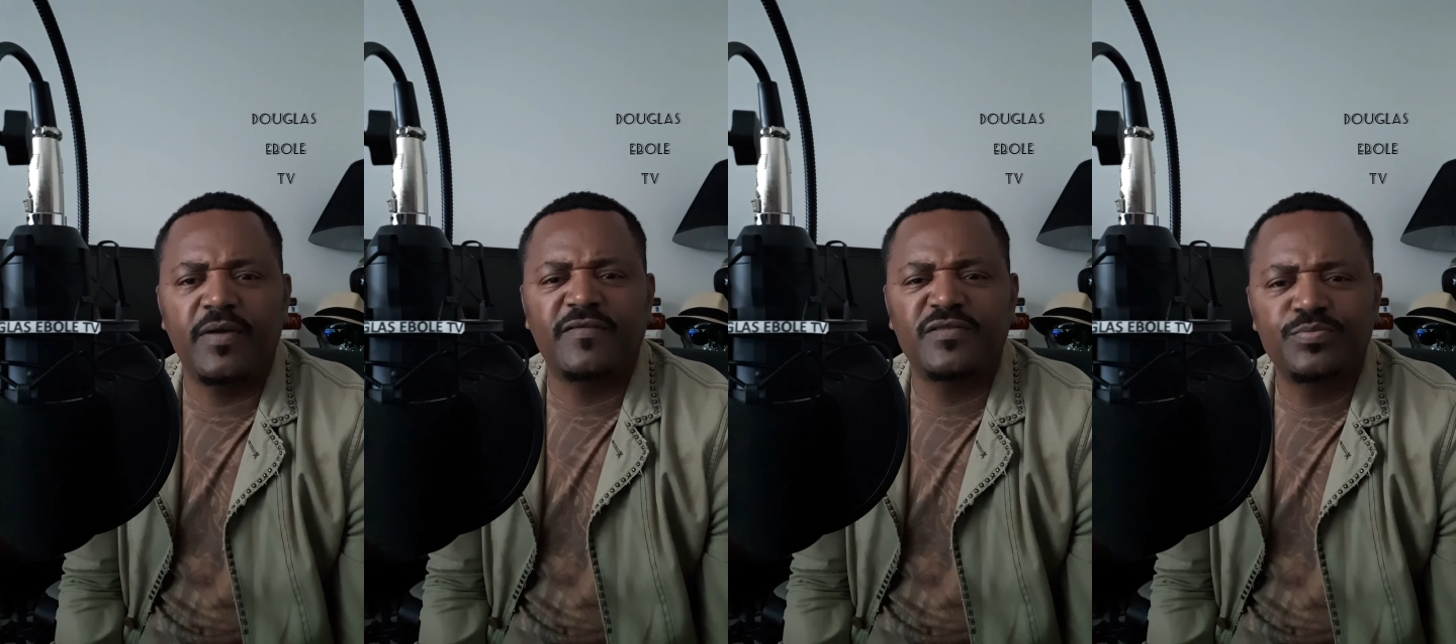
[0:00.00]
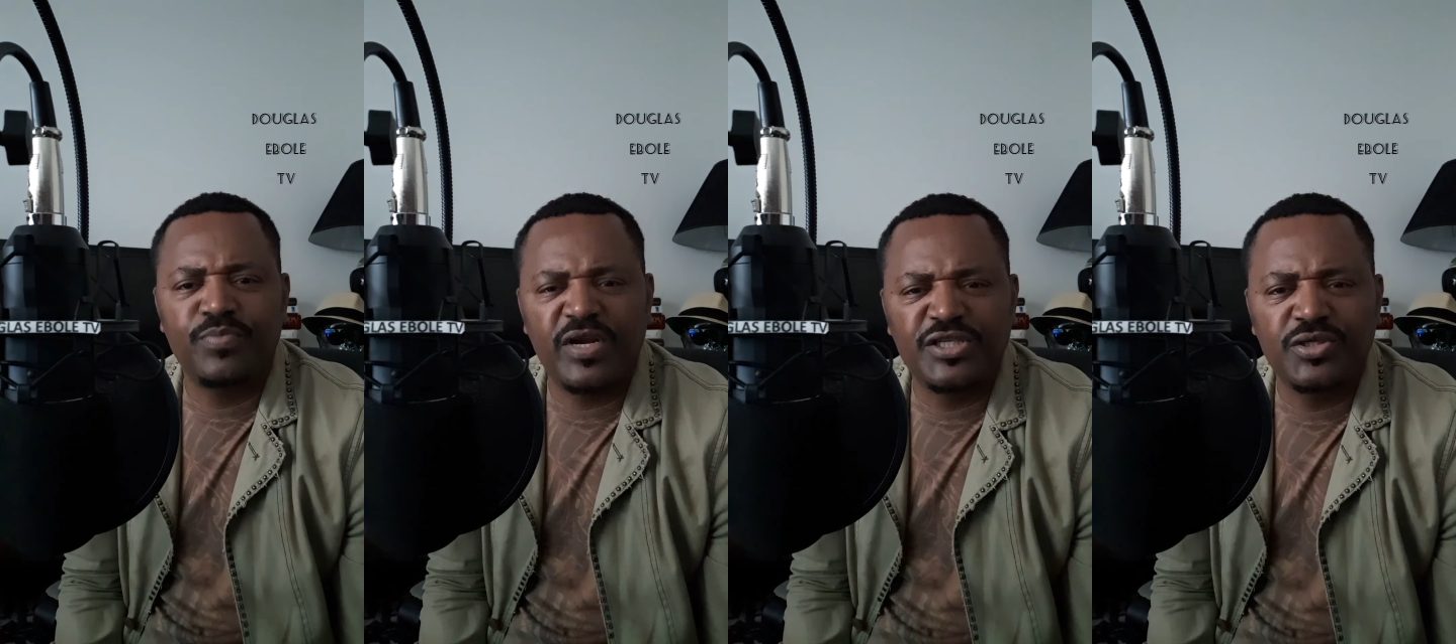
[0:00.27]

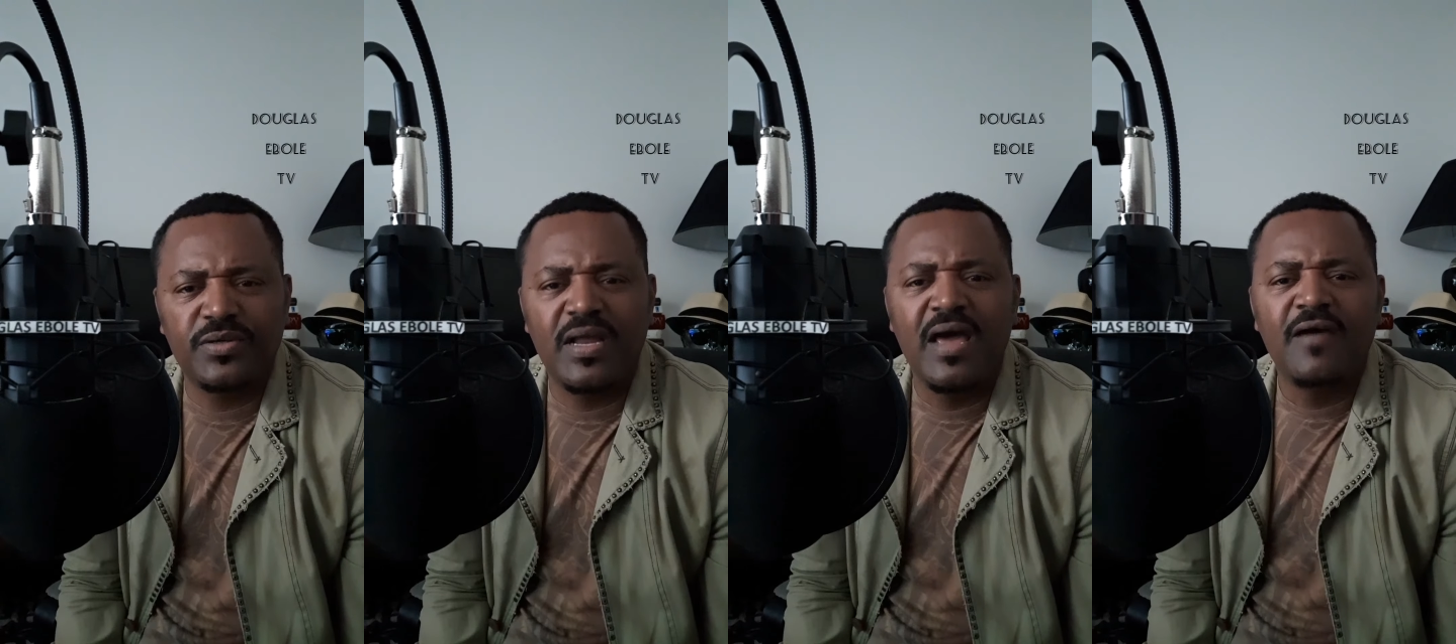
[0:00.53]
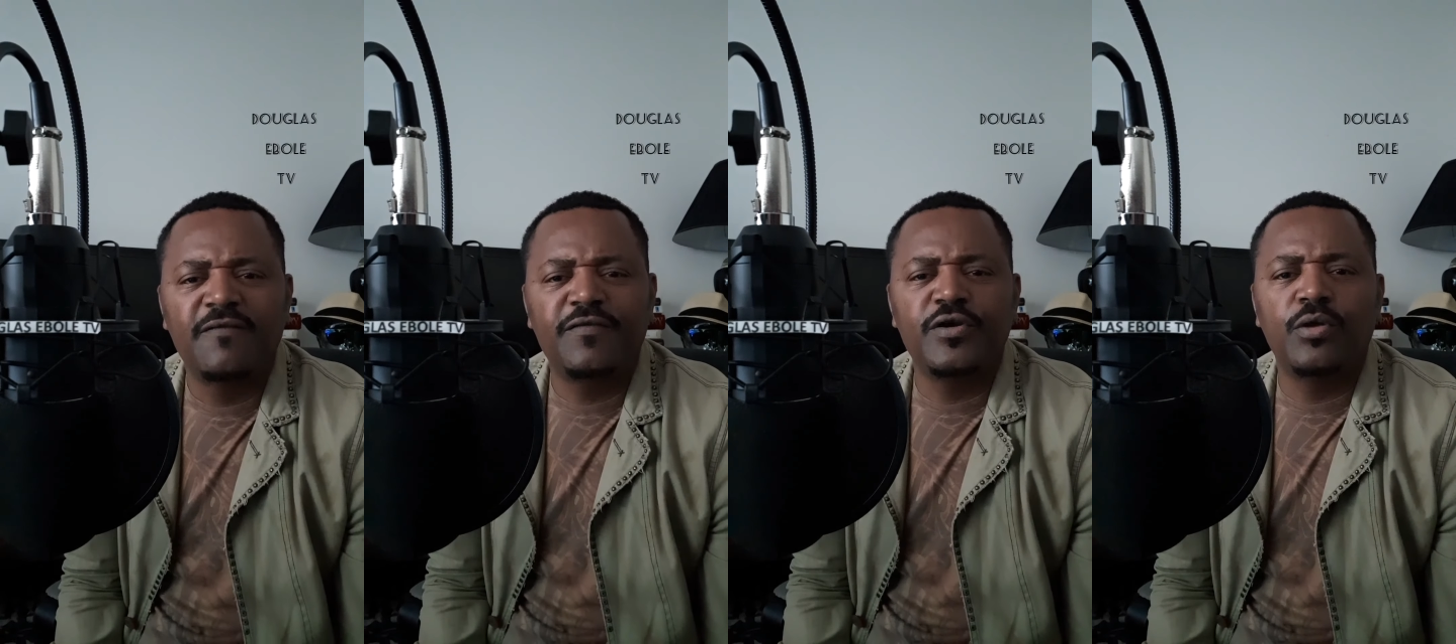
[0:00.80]
expression,
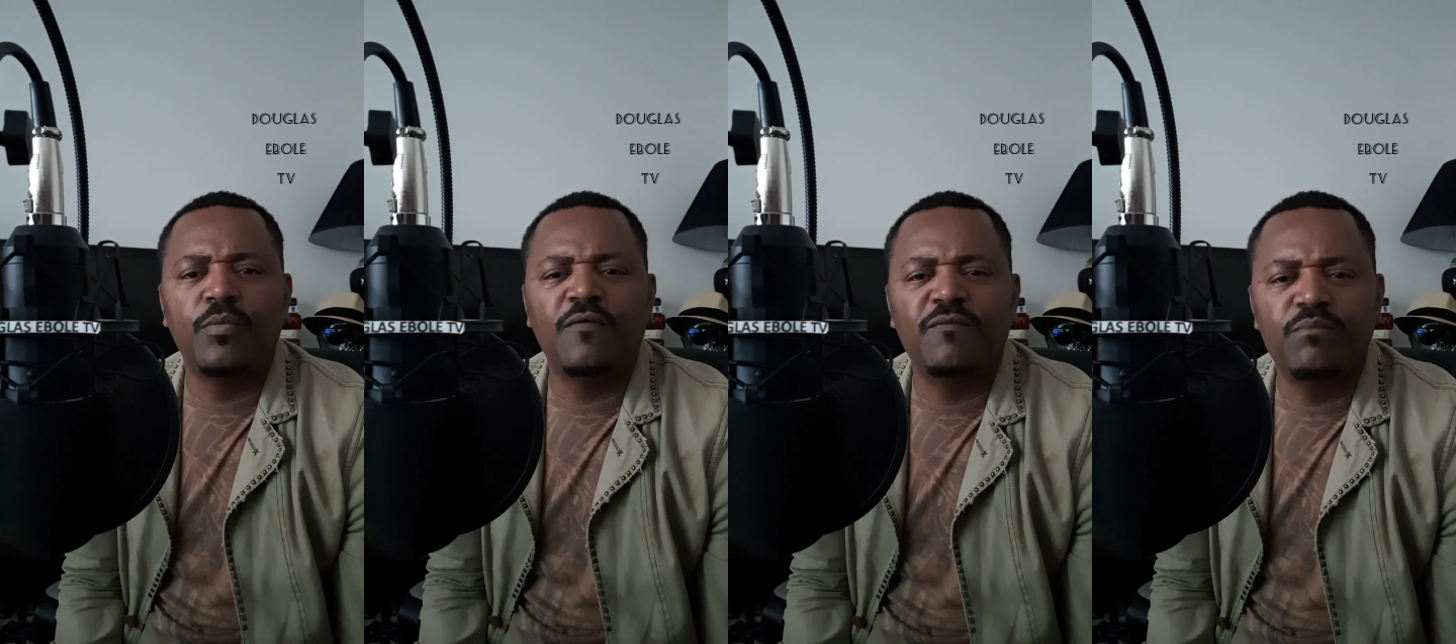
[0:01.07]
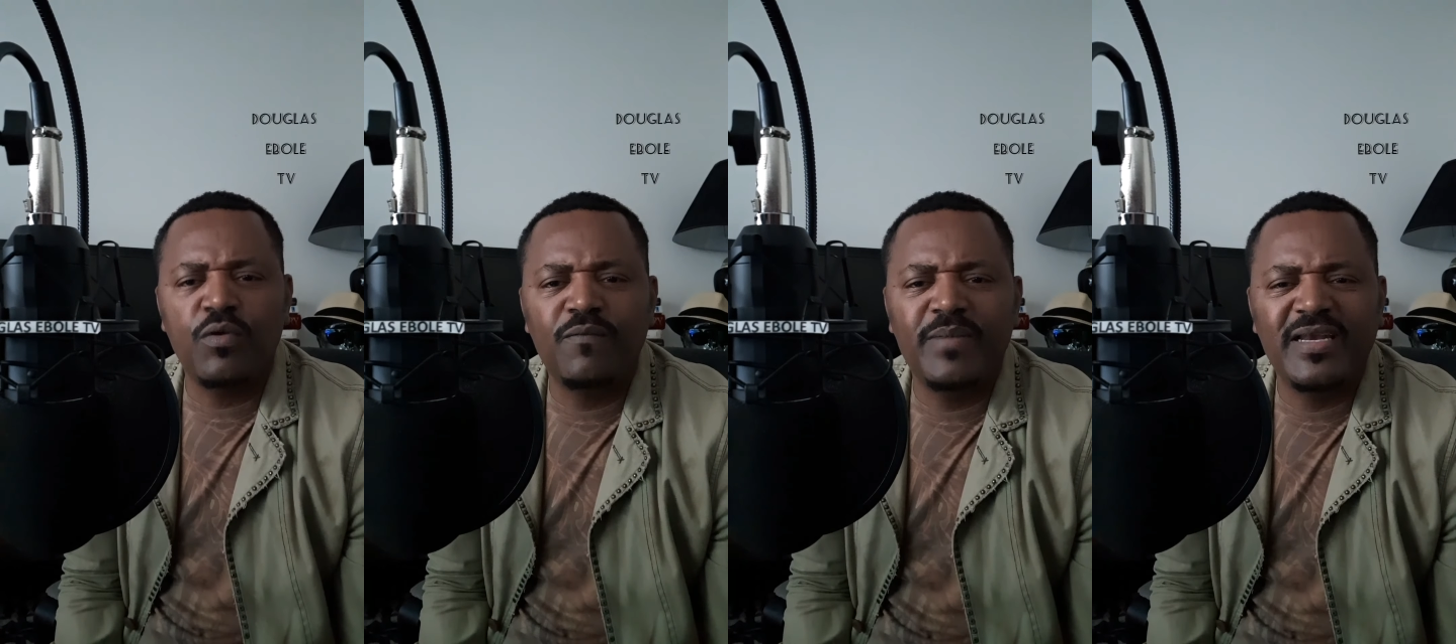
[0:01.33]
freedom of
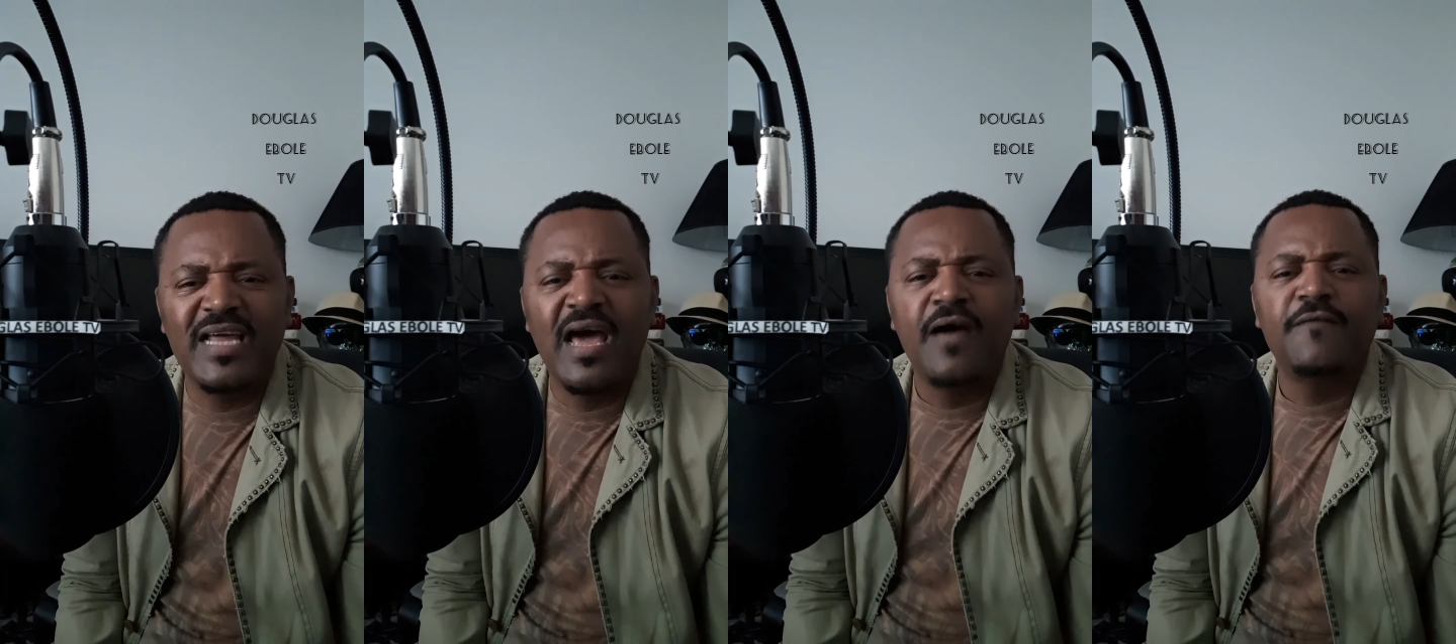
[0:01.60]
movement,